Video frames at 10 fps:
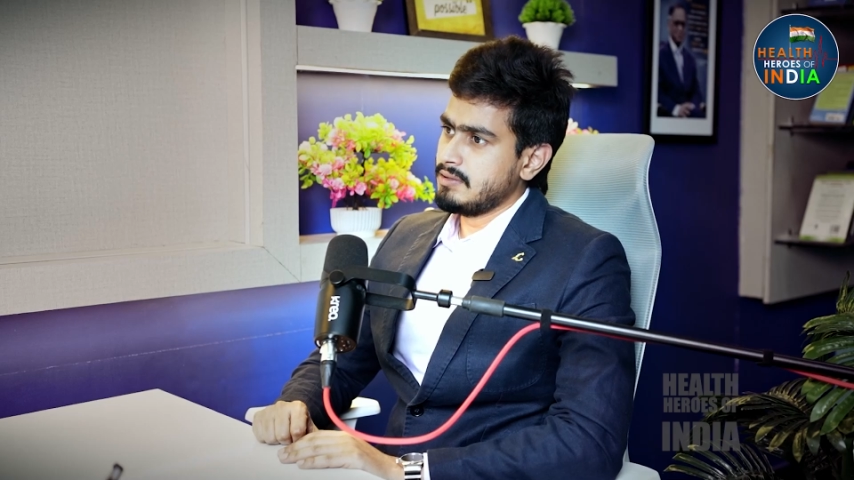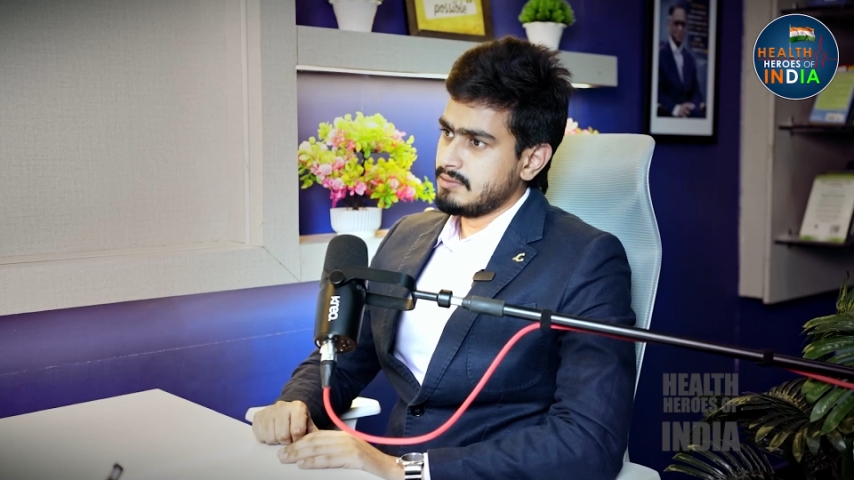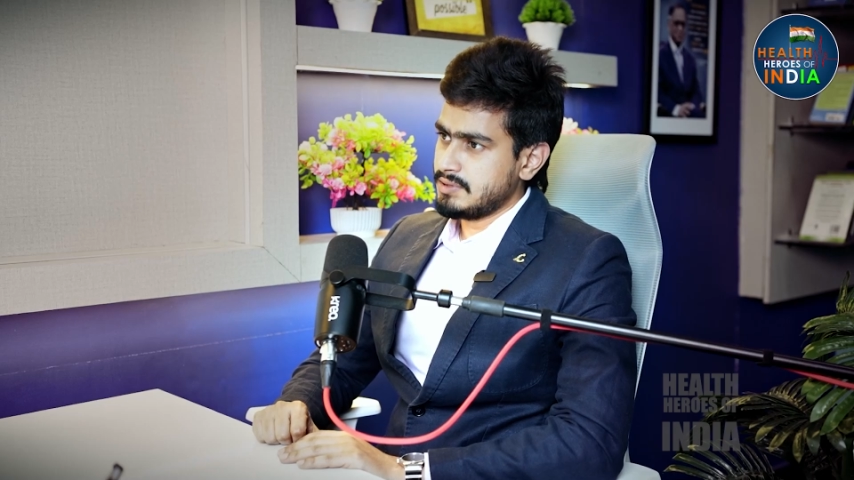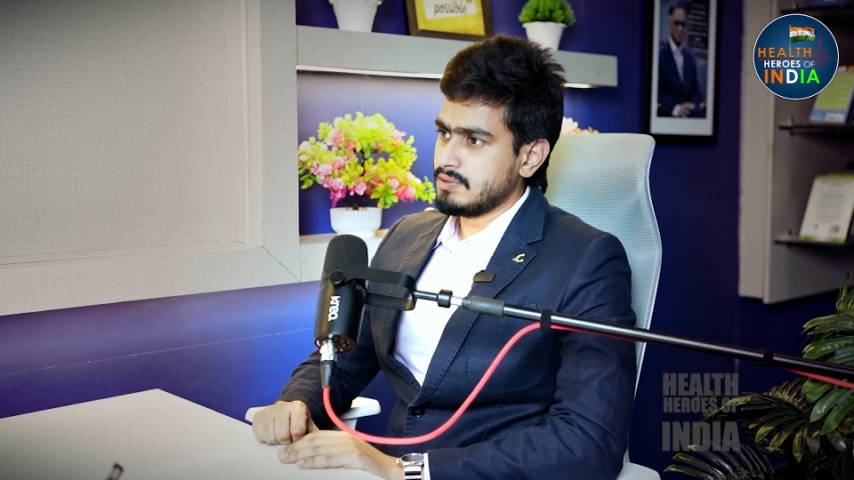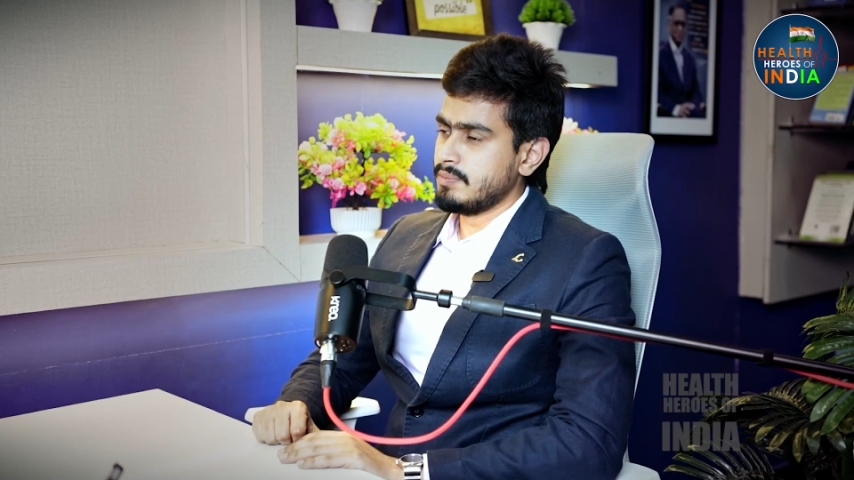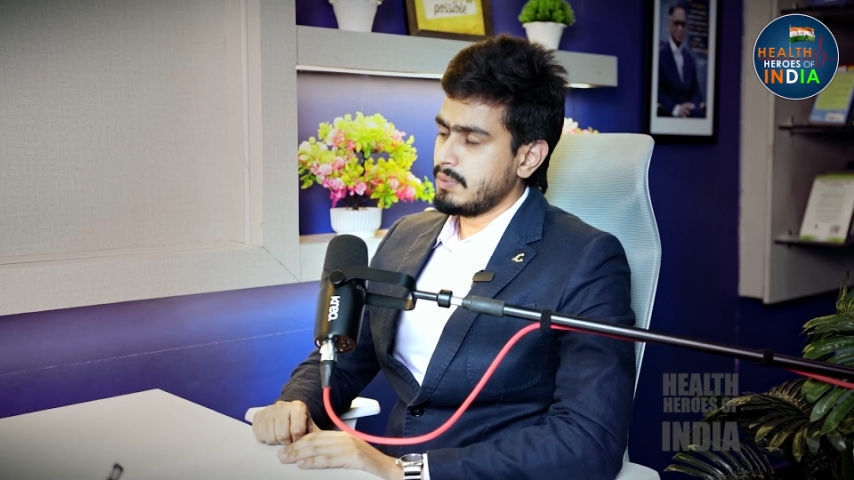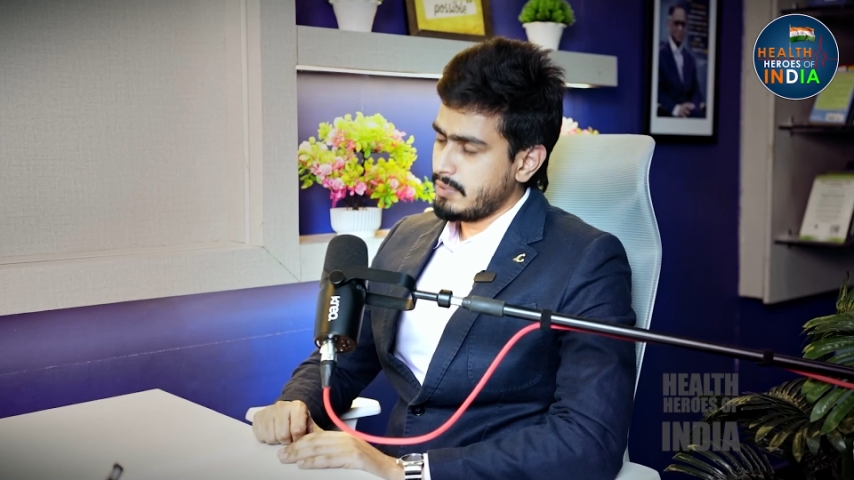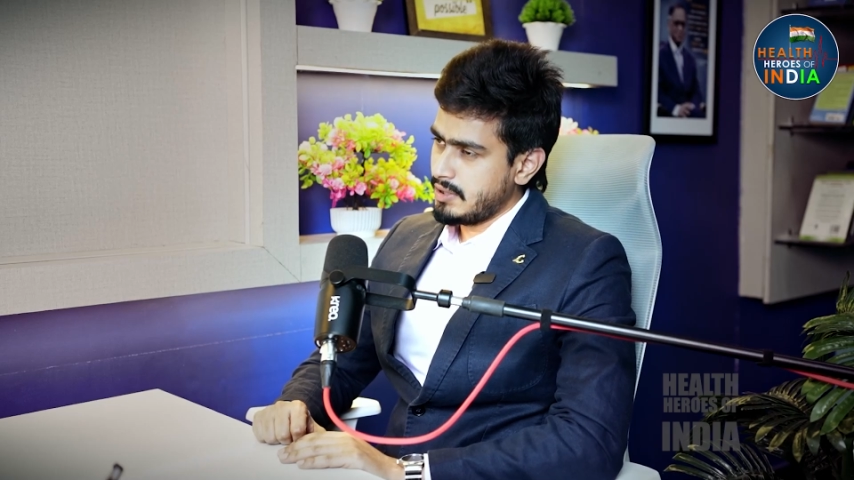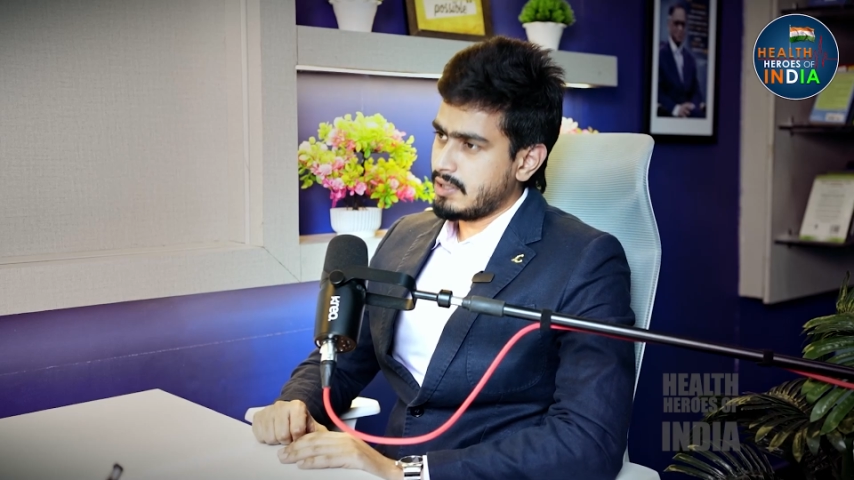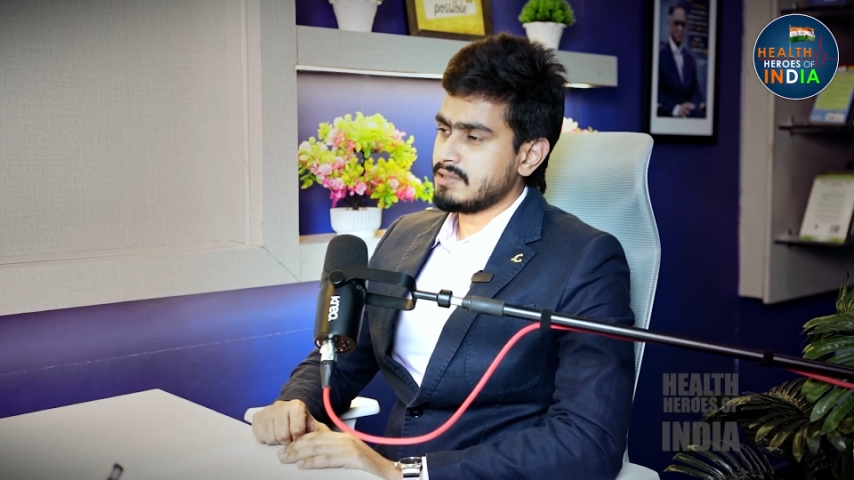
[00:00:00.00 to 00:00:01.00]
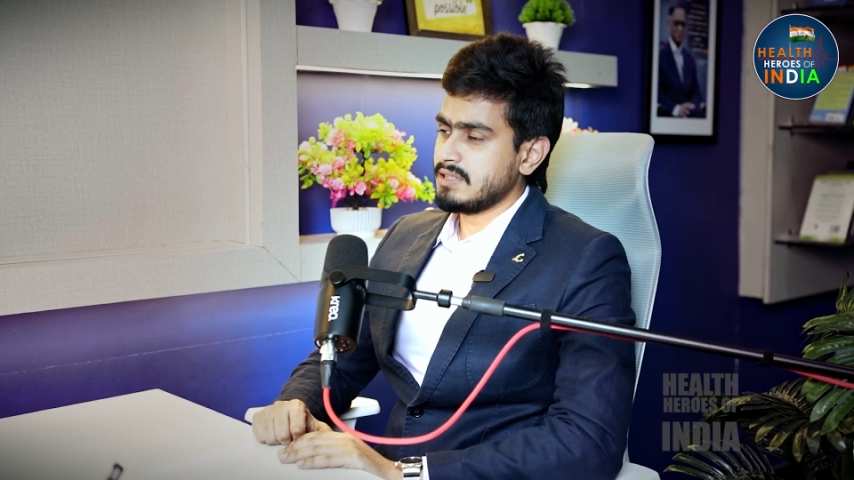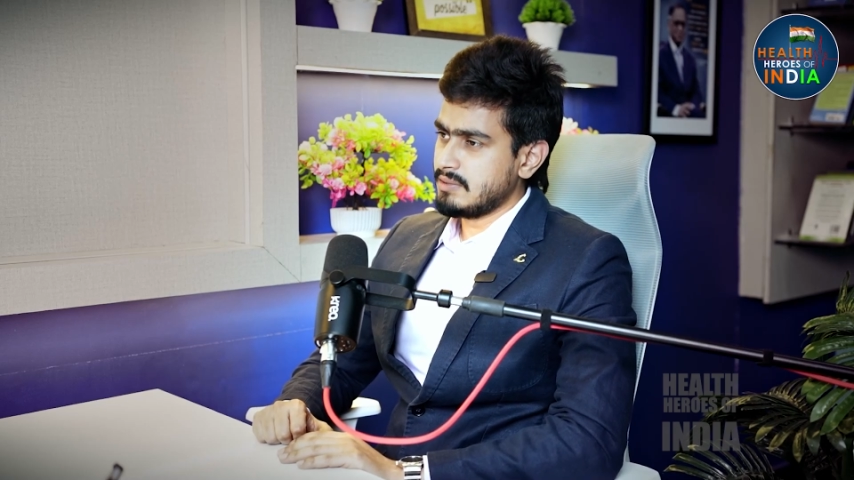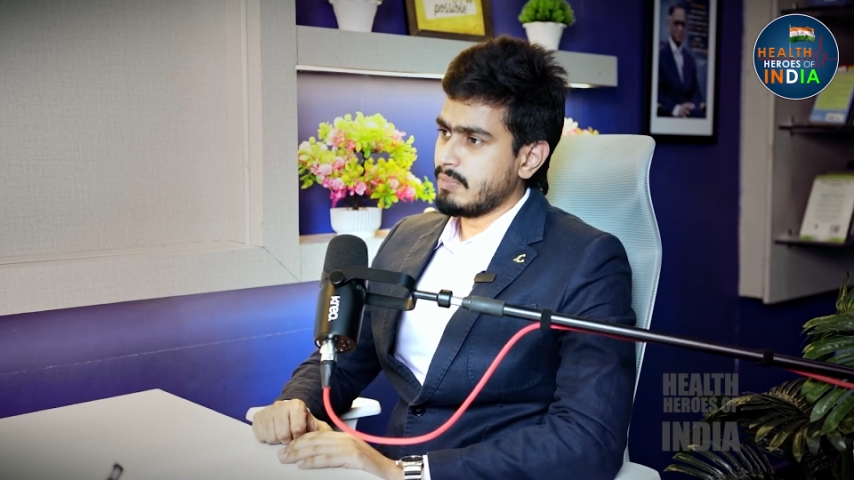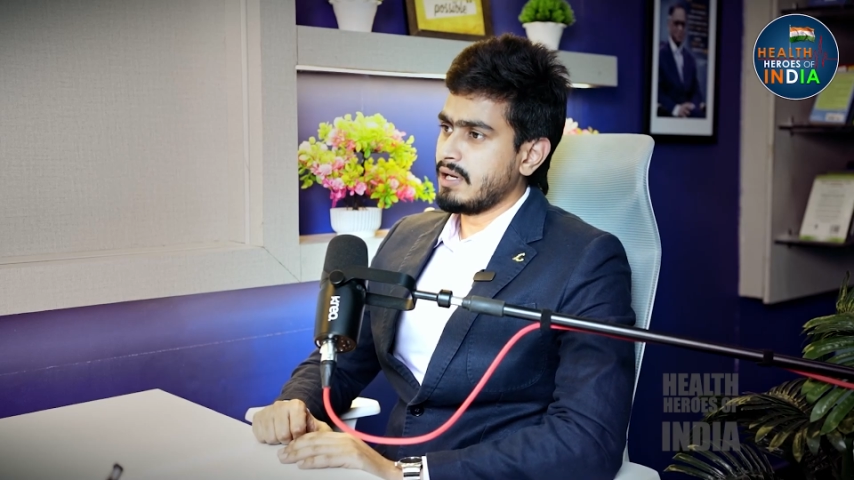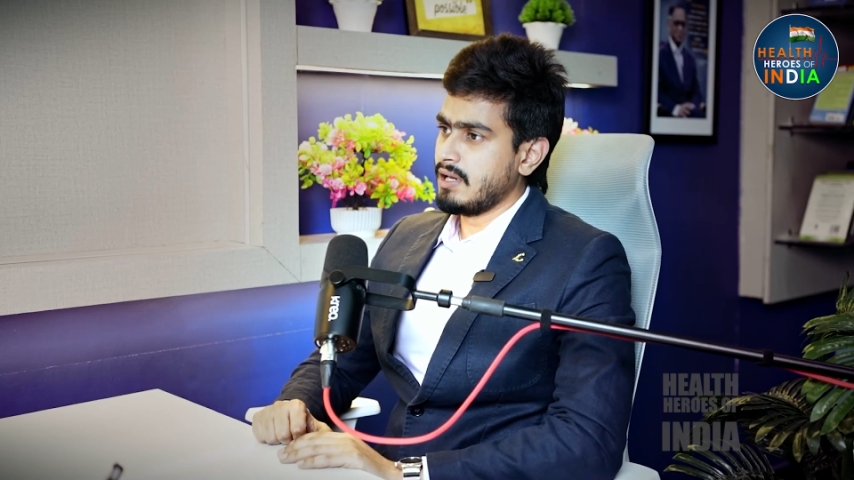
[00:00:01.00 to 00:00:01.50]
They should be immediately
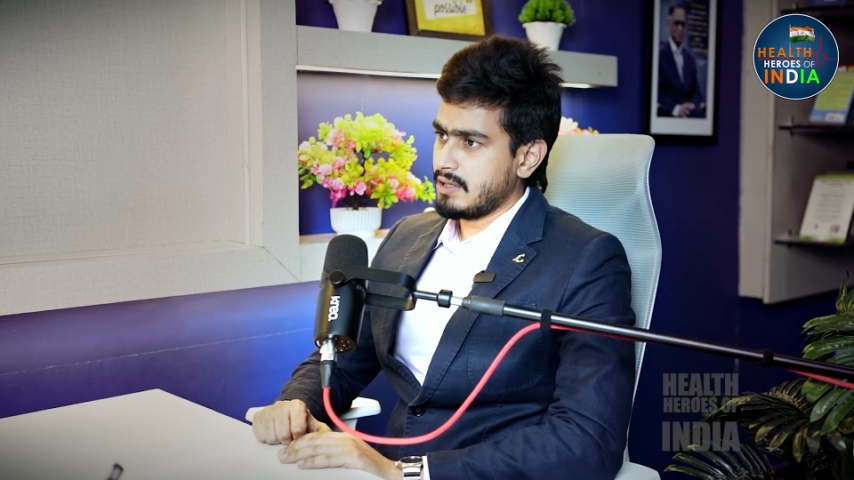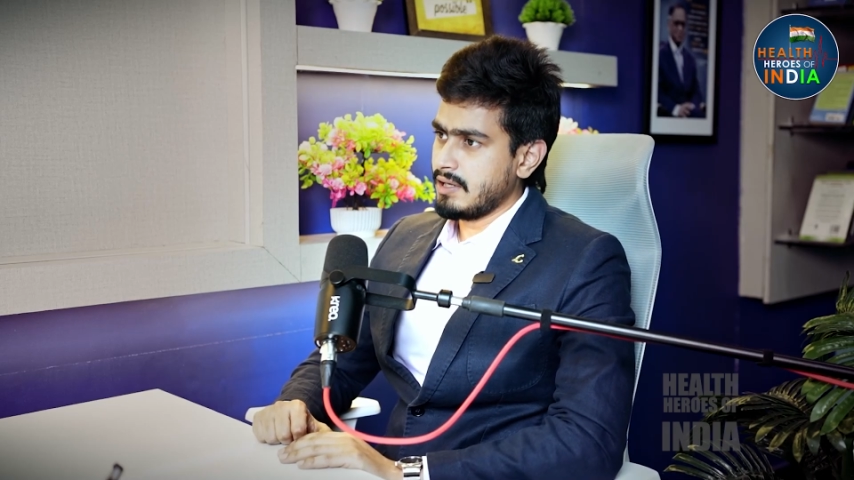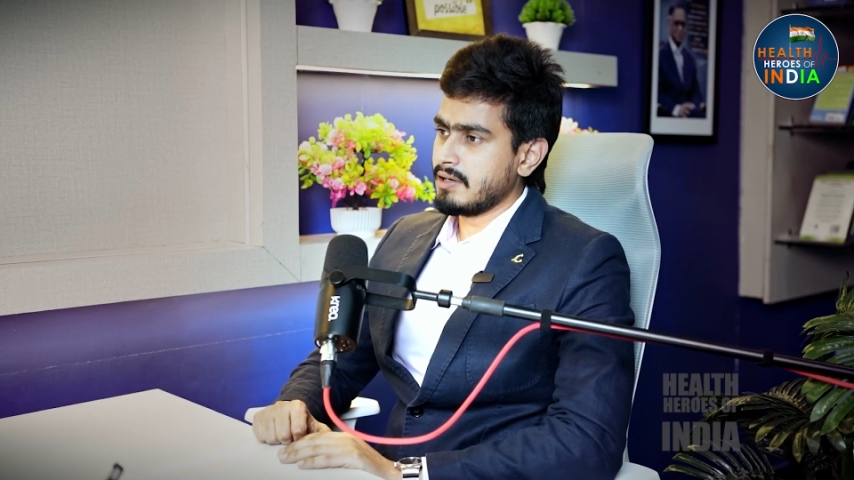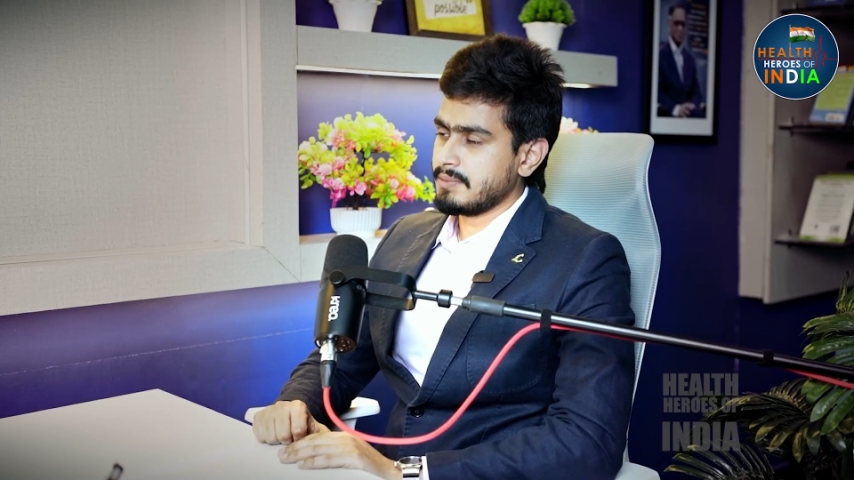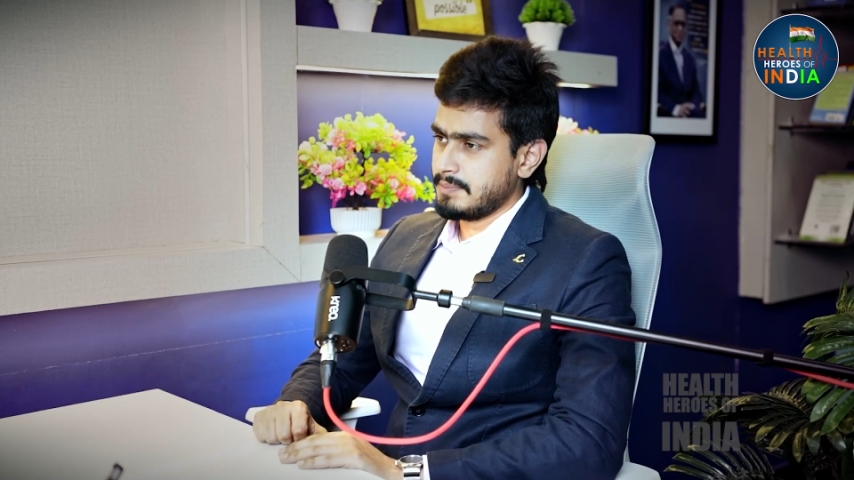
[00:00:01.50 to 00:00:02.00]
seek medical care.